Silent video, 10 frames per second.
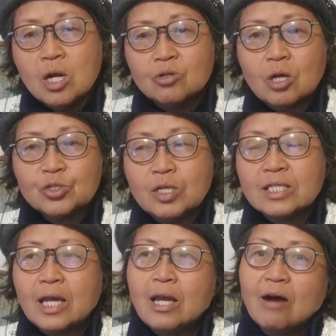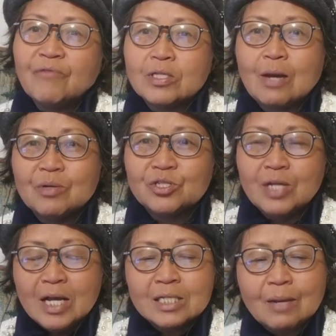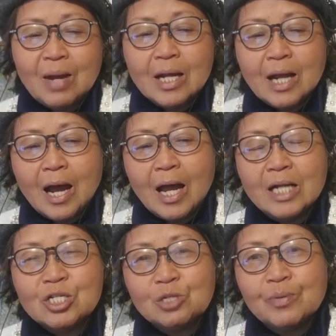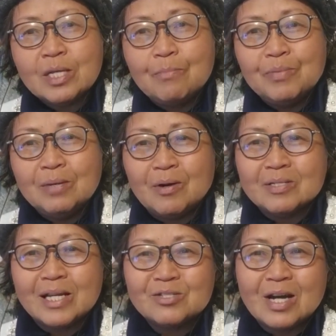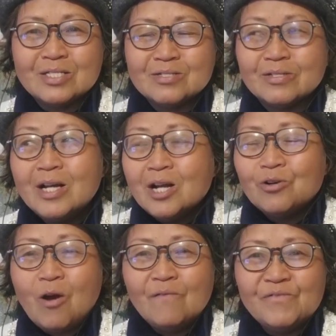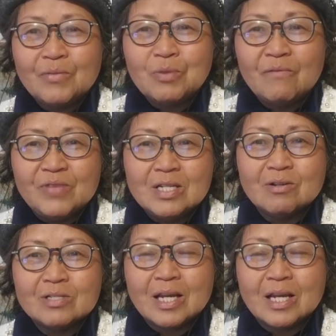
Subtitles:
Not just say, for example, some English-speaking people, they try to learn from the video.